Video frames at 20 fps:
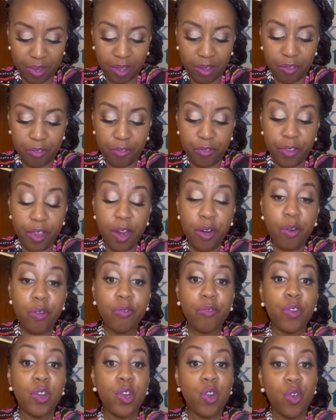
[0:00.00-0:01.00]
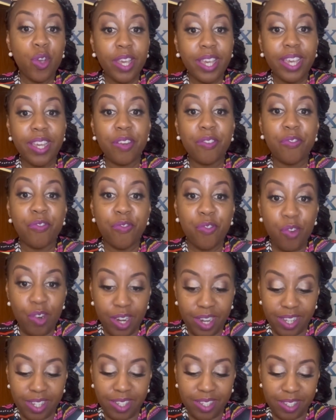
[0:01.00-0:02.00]
fear of looking
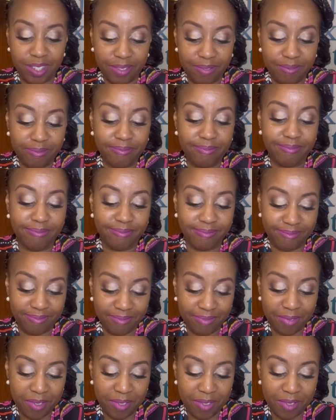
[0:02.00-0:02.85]
foolish, hmm.